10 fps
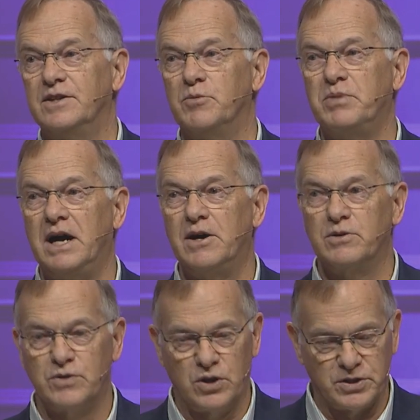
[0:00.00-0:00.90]
the power
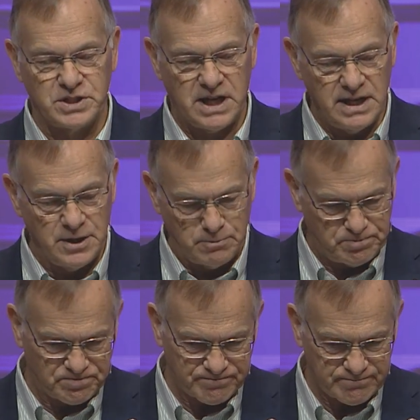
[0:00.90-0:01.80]
of God's kingdom.
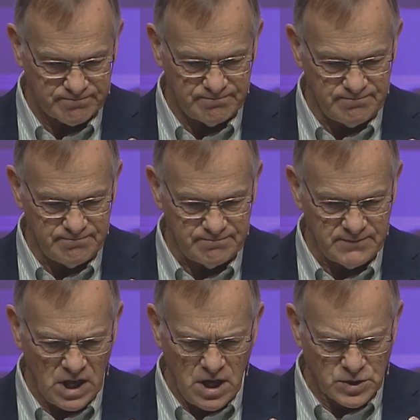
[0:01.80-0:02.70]

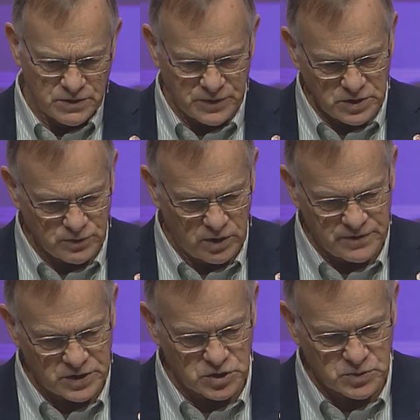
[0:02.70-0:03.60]
So, first of all, in
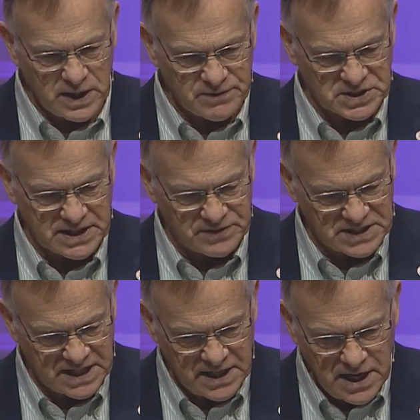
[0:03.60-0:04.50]
verses 12 to
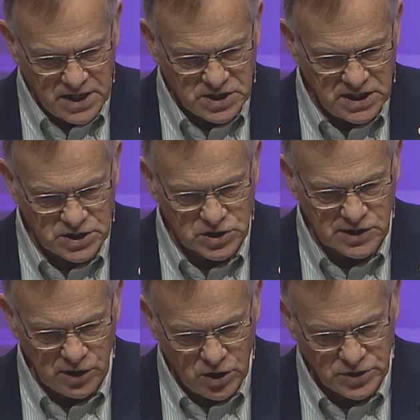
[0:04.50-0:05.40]
17, Jesus
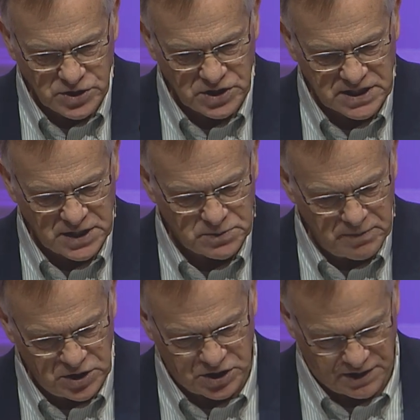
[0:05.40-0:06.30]
launches his
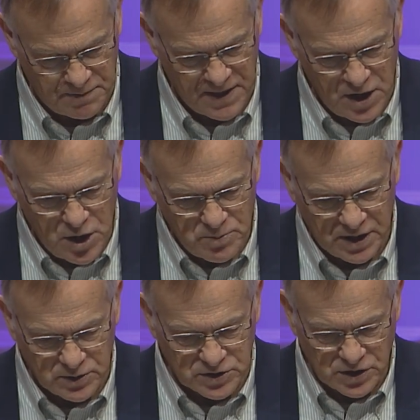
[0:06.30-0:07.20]
mission,
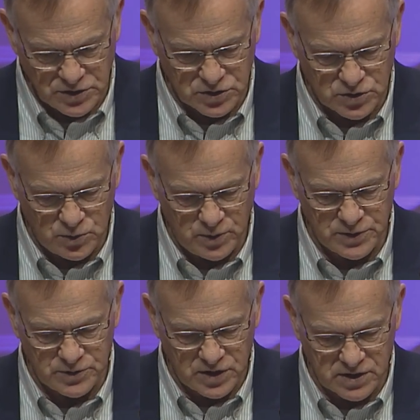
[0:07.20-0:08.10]
but does so
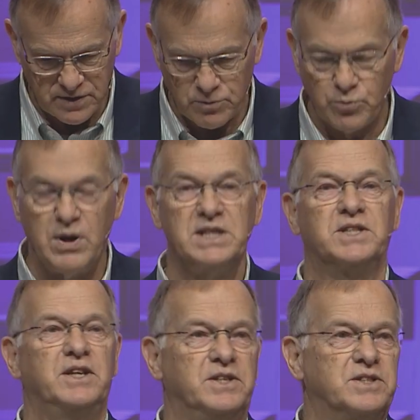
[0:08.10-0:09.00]
with
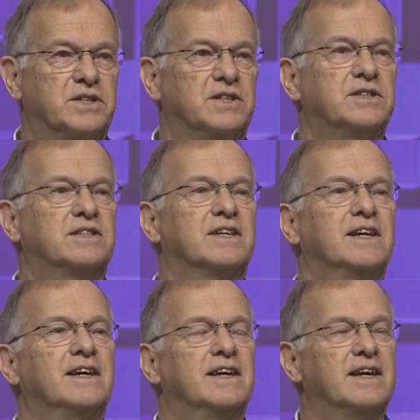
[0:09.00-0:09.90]
resonances
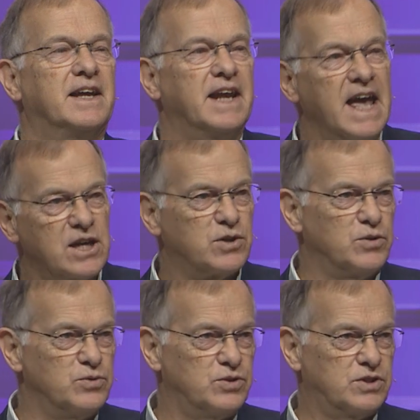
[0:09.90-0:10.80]
and
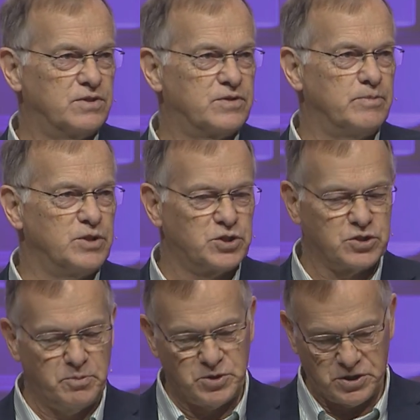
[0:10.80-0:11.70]
echoes from the
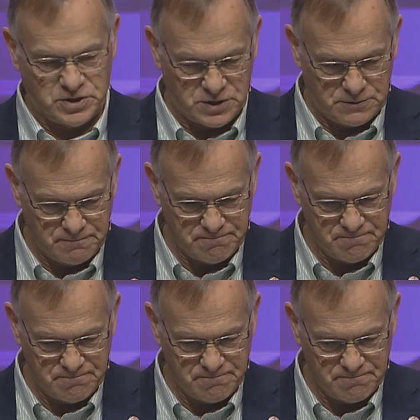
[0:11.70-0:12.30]
scriptures.